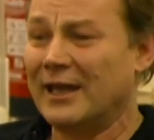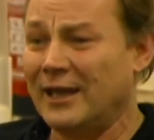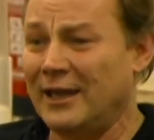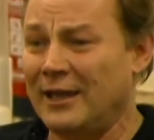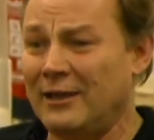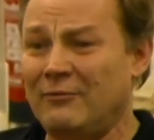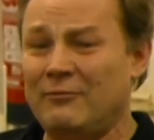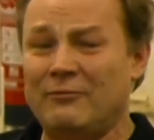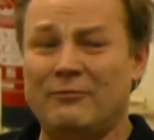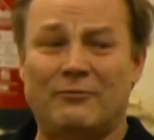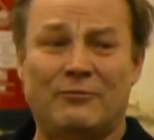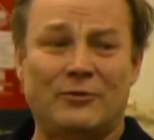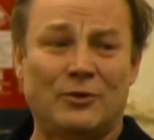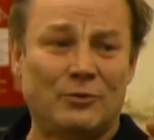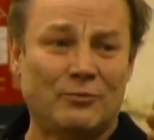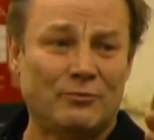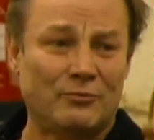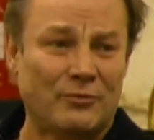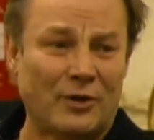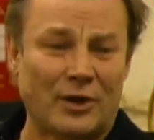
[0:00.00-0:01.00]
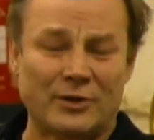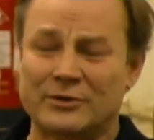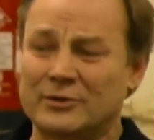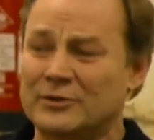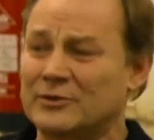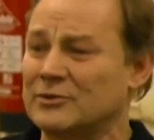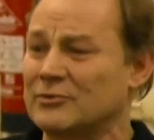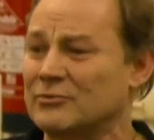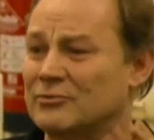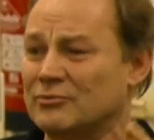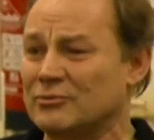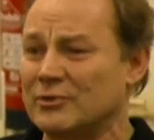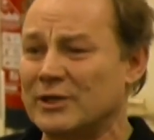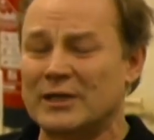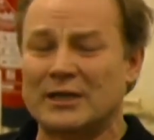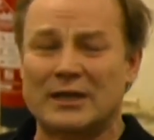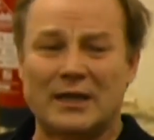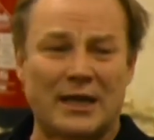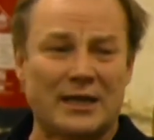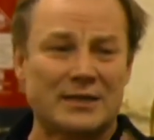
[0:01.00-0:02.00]
If you want to
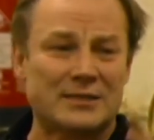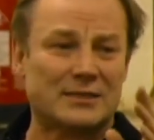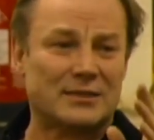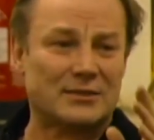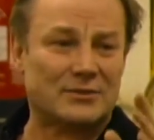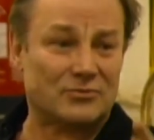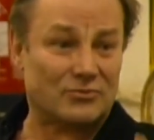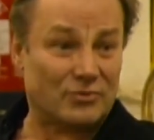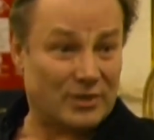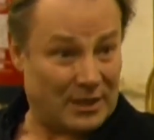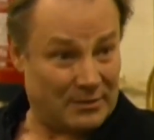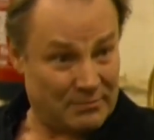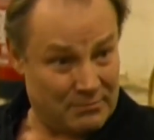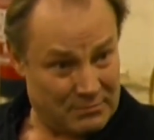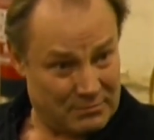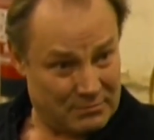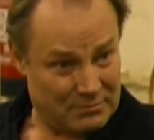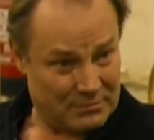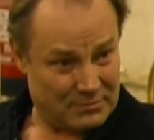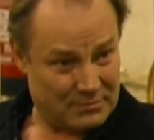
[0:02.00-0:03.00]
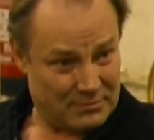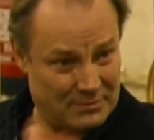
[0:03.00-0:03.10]
realize a dream,